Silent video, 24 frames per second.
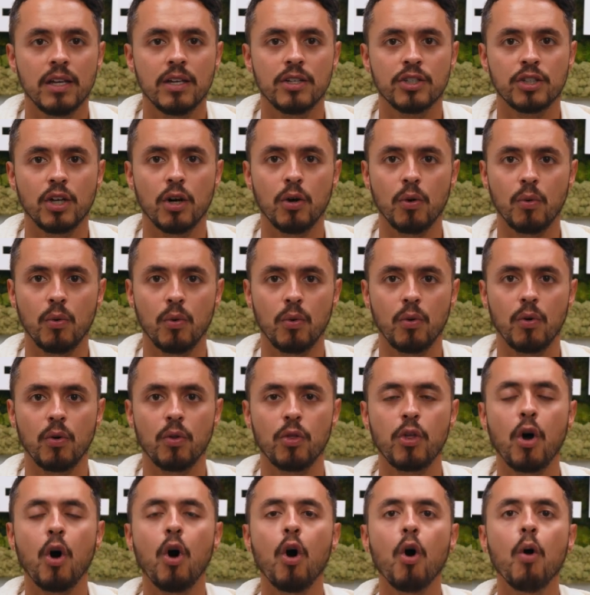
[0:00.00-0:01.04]
So
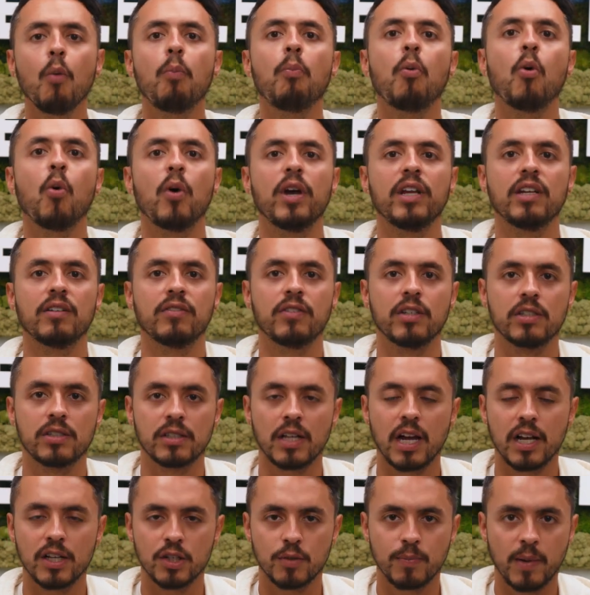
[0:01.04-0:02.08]
the whole point of this
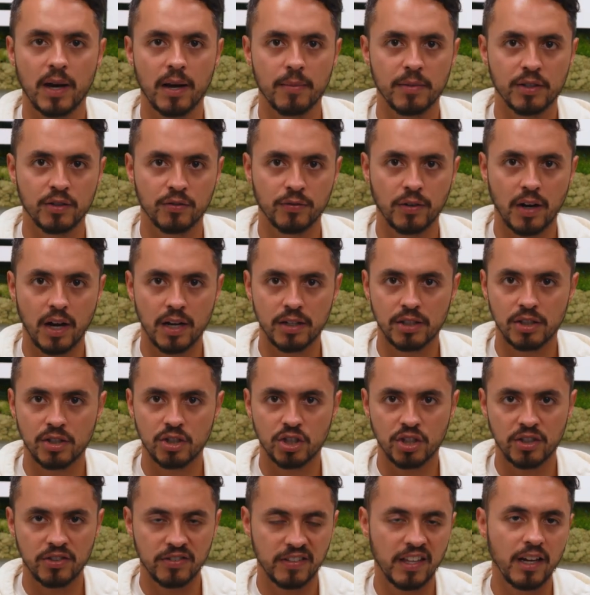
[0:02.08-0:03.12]
knowledge bomb is for us to
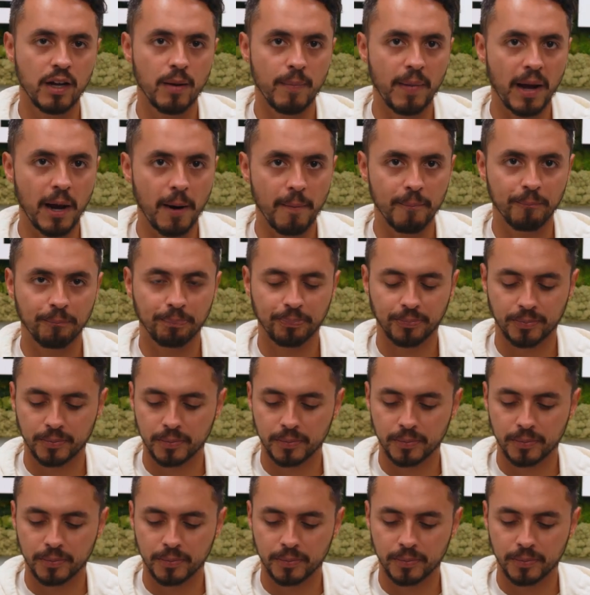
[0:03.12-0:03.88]
just think about